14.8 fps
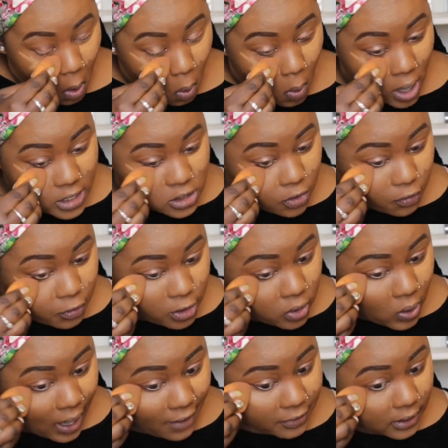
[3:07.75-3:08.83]
Watched the
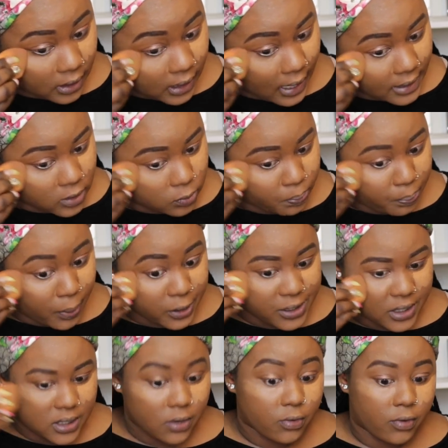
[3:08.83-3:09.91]
video after class,
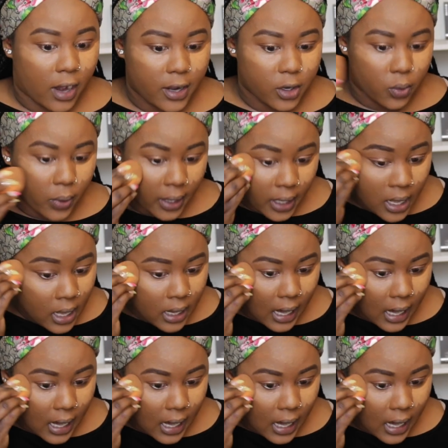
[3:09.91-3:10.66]
purchased it right away.